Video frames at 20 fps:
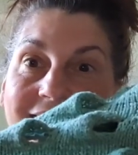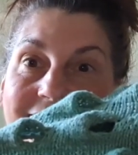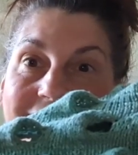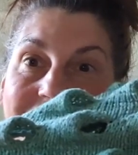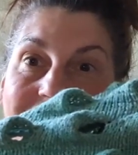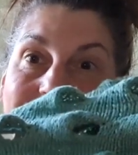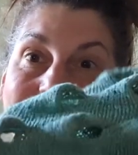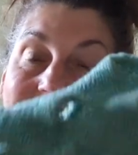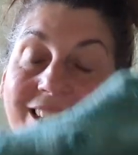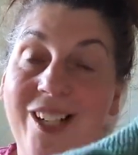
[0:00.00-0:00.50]

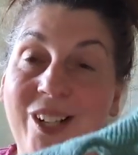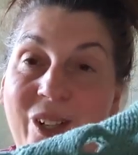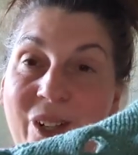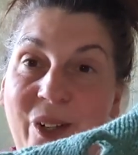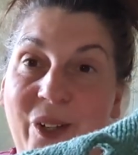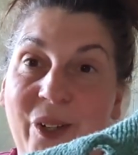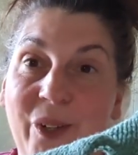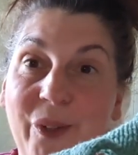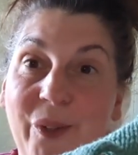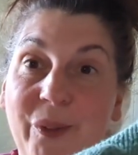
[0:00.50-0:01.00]

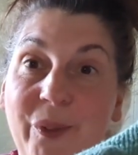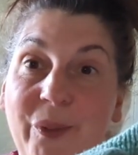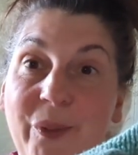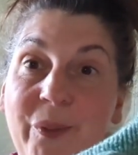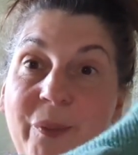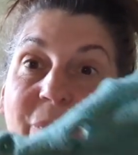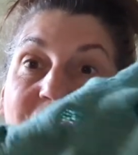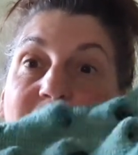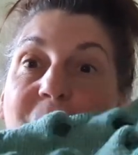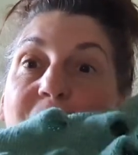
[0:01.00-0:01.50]
So
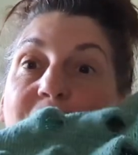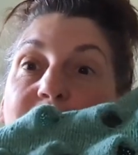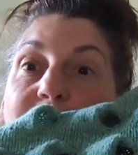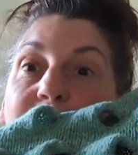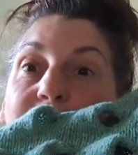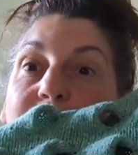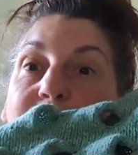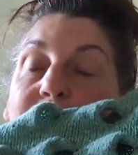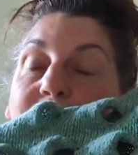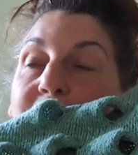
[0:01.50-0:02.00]

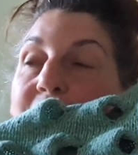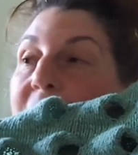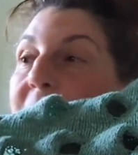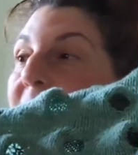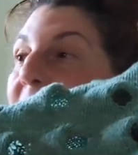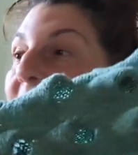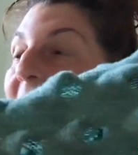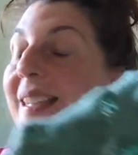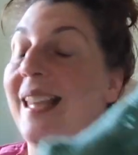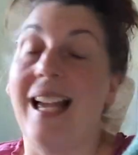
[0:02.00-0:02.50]

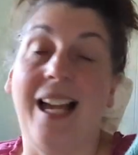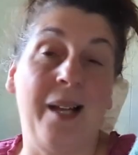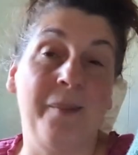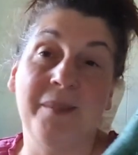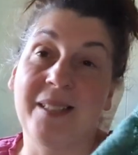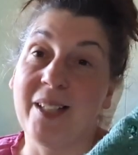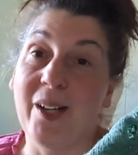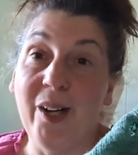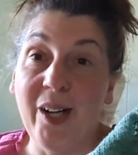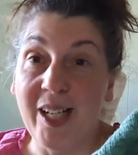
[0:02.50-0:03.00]
I'm
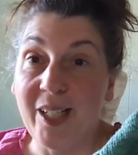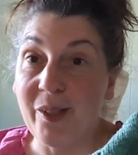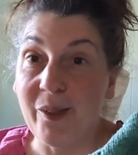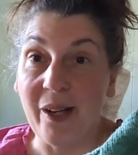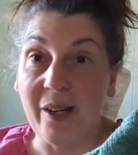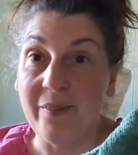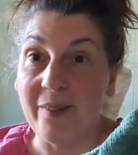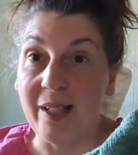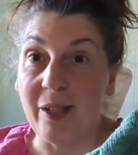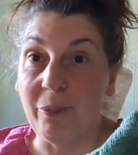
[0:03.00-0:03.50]
sorry I
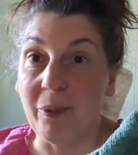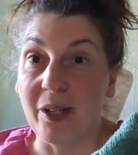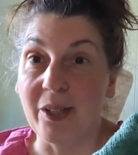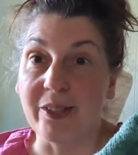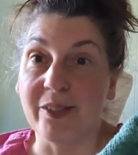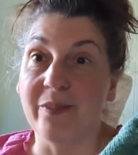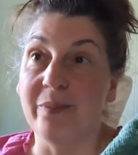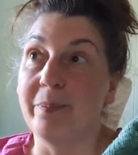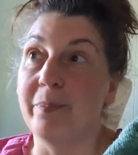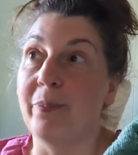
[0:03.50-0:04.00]
don't have any
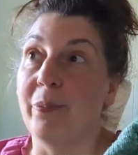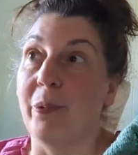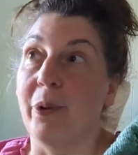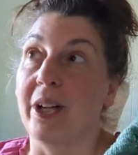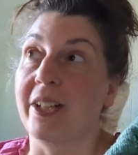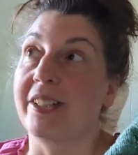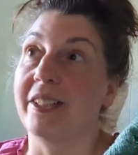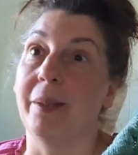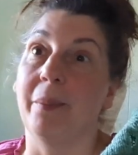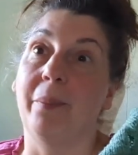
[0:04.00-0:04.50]

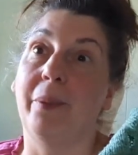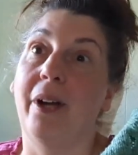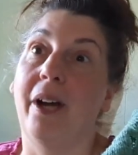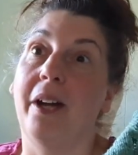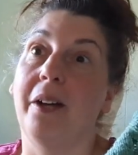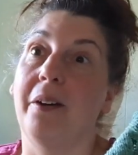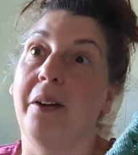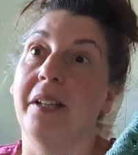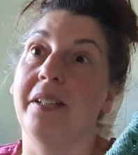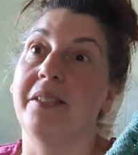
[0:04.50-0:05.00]
works in
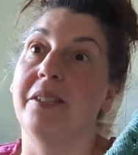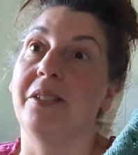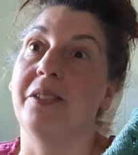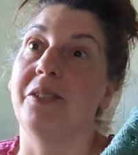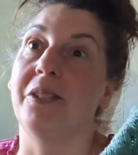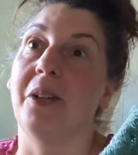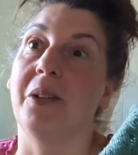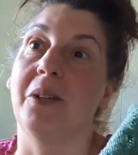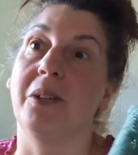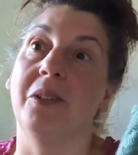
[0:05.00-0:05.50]
progress to
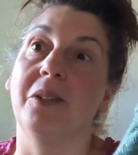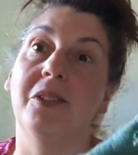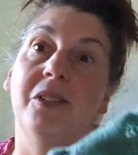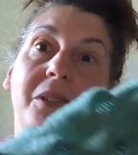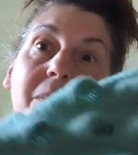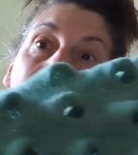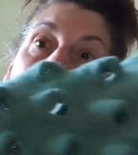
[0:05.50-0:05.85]
show you just